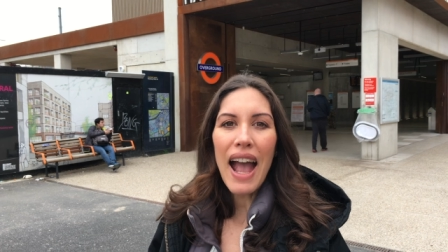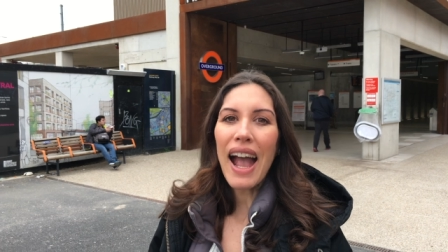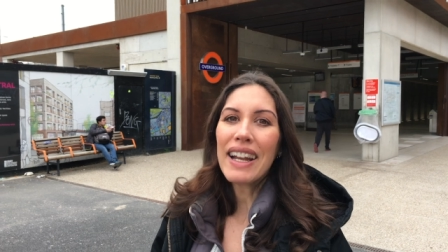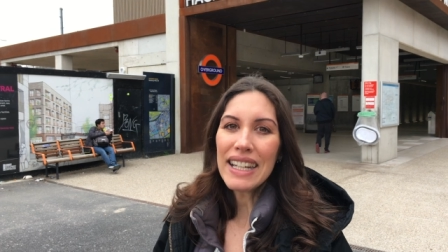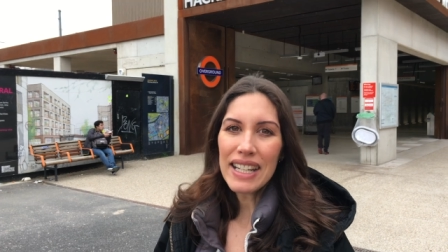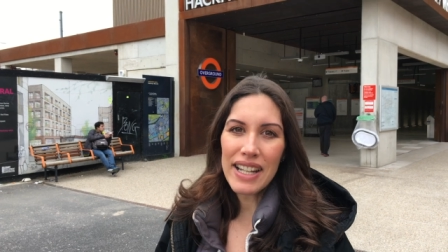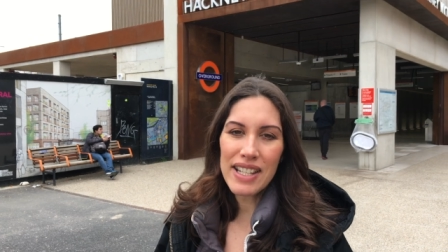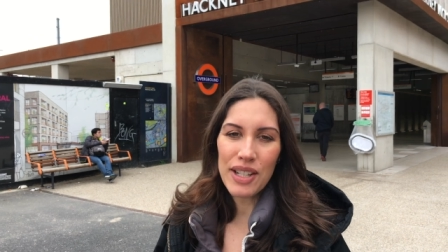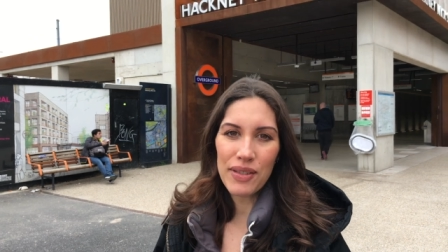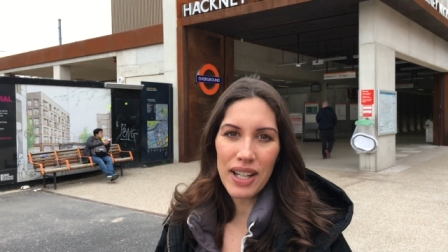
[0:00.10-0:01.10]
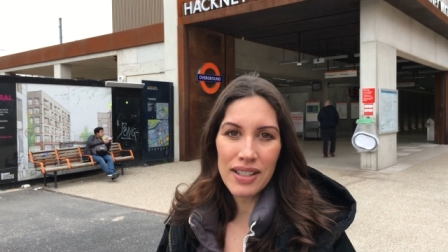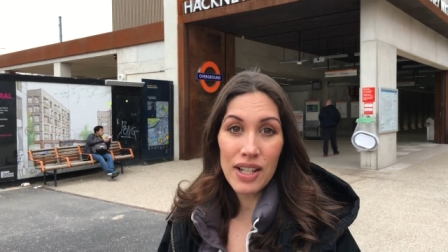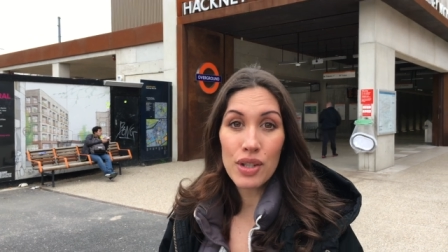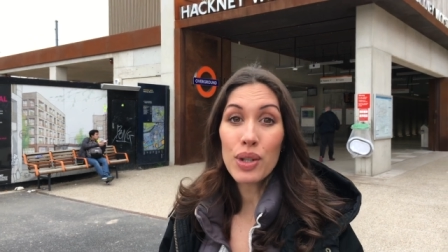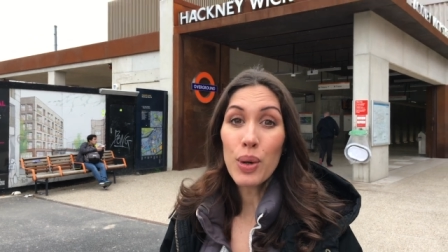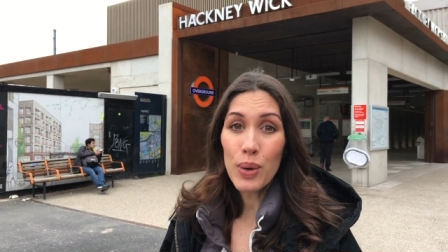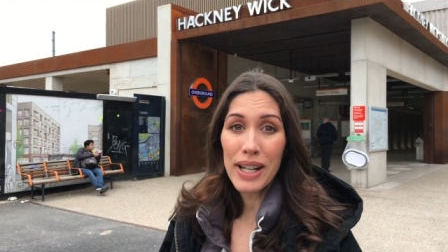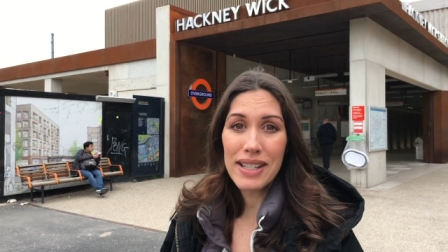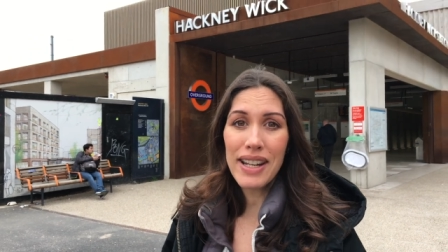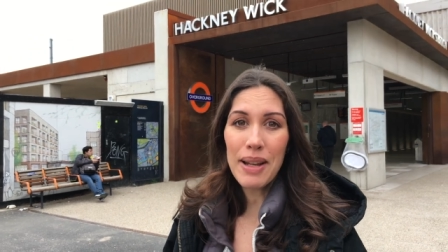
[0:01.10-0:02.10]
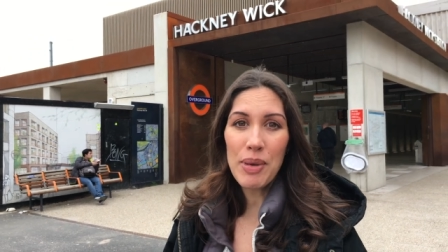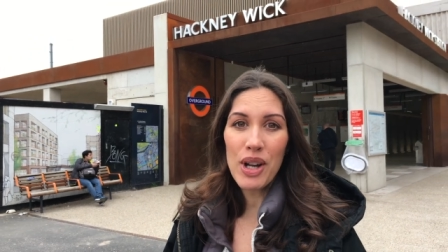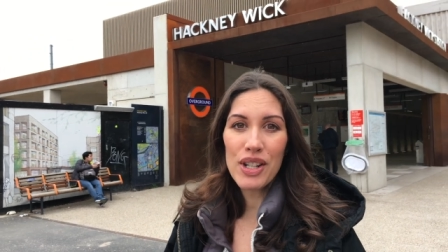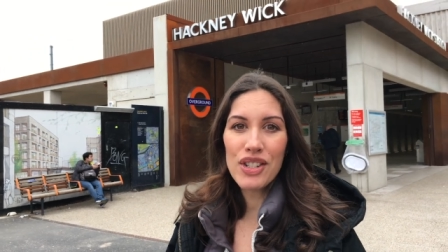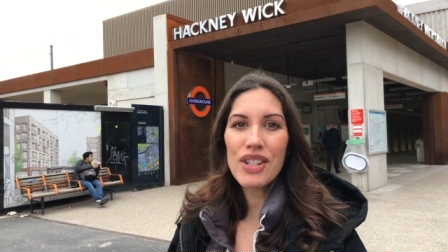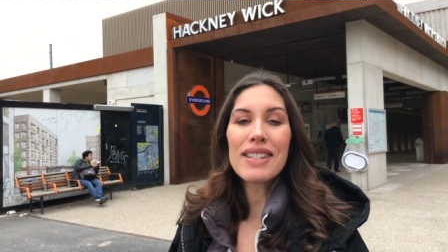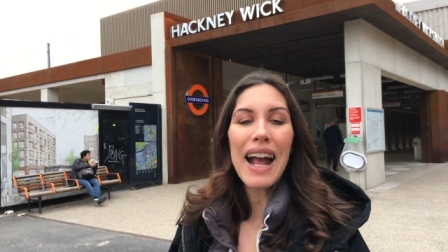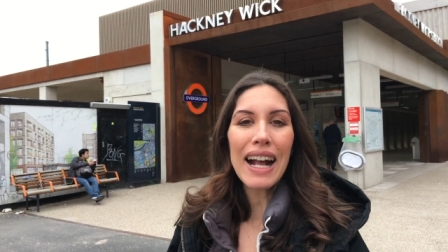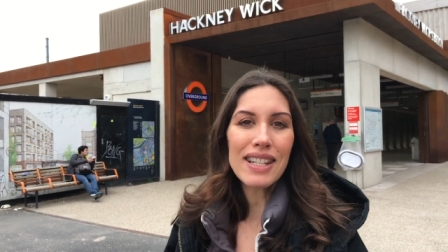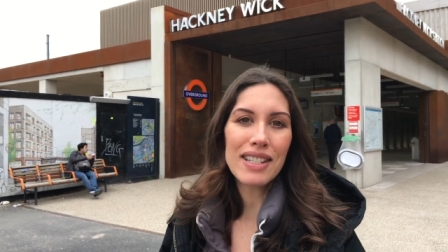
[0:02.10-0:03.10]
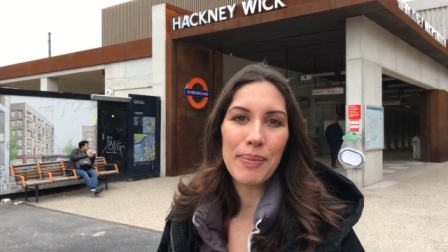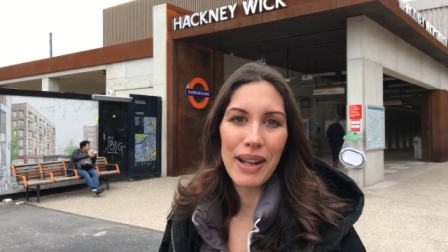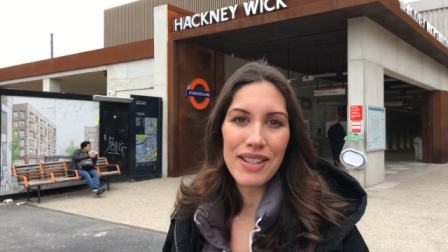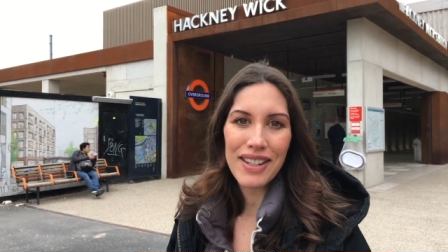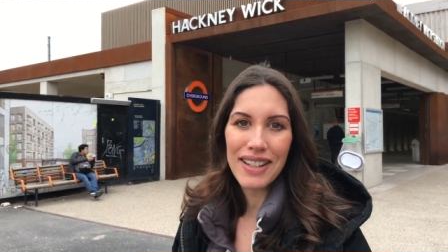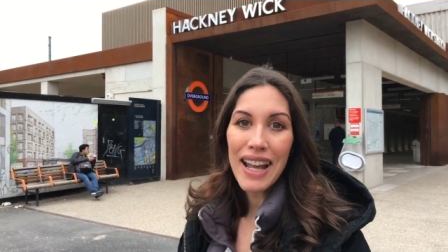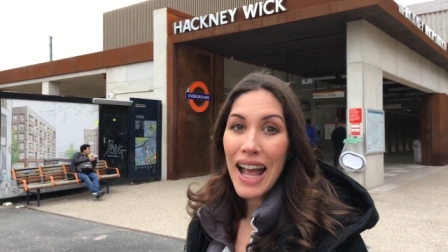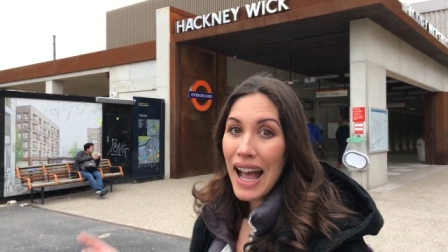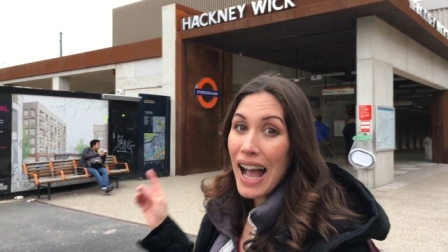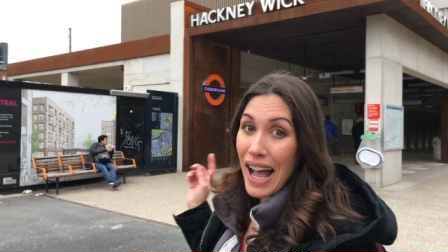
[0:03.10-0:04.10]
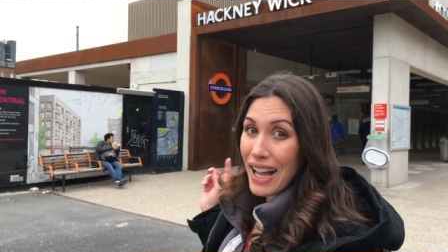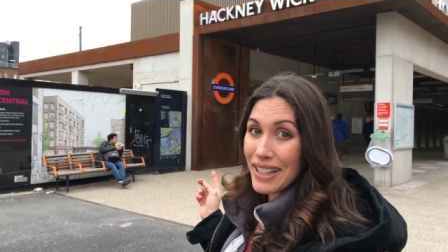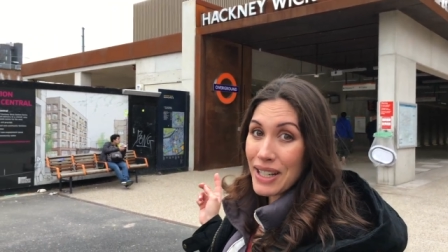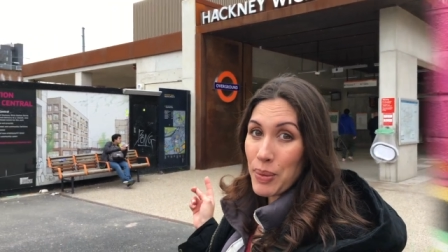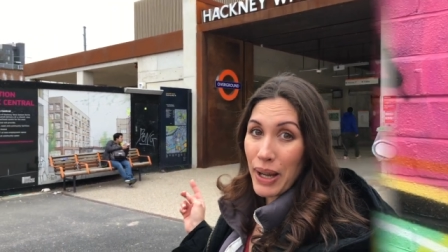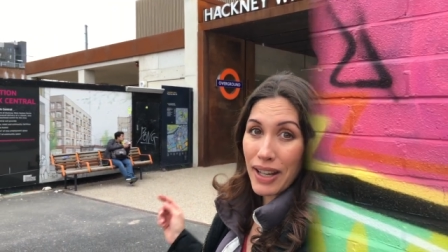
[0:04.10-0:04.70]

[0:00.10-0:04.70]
any list of London's coolest neighbourhoods just has to mention Hackney Wick.